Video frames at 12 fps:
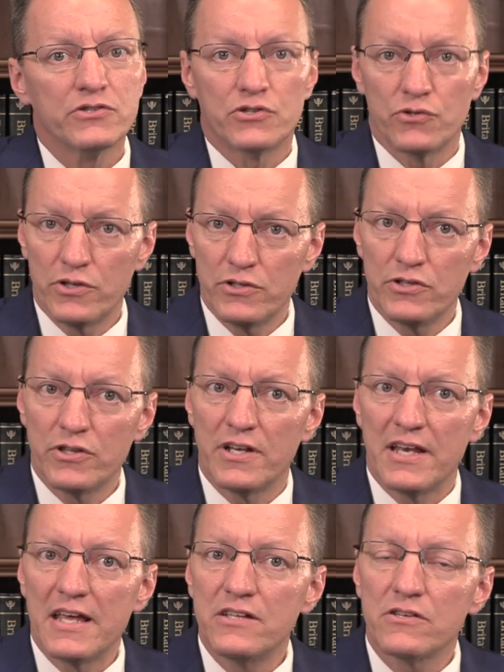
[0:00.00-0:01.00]
suited to the
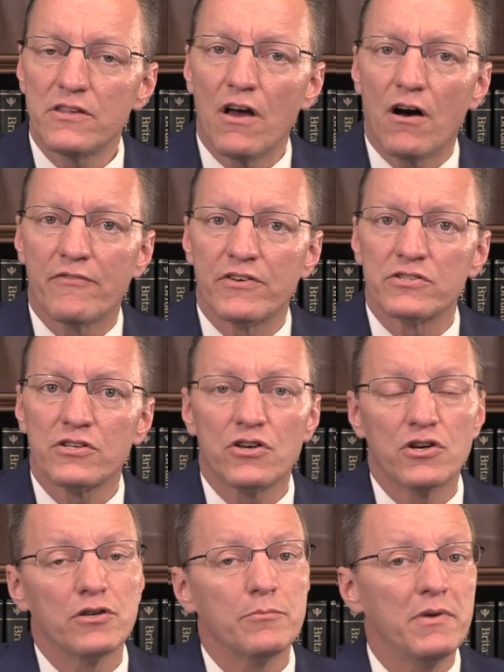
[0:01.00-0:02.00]
needs of the office
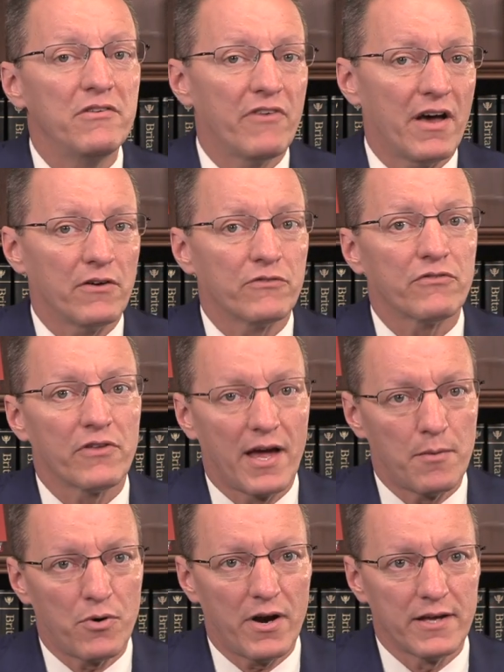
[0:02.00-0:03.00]
couldn't be found for
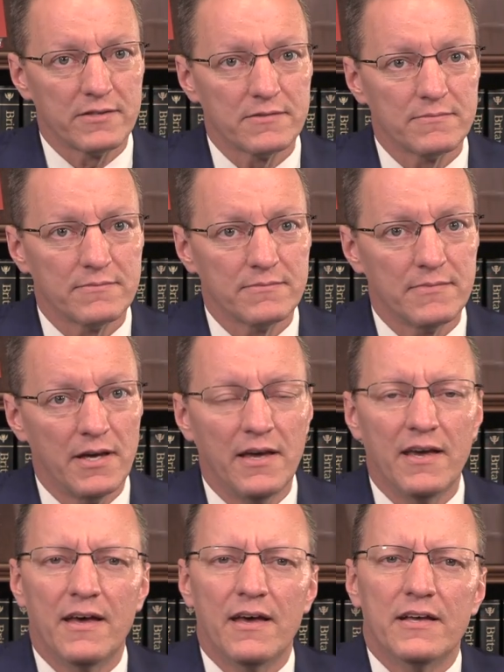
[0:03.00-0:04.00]
that price.
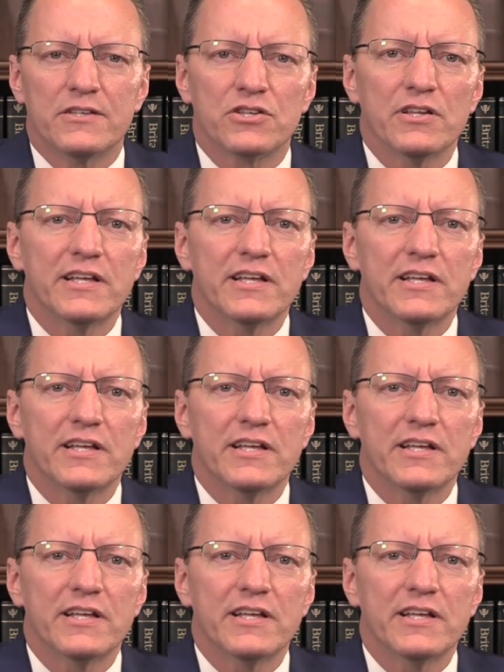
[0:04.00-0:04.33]
So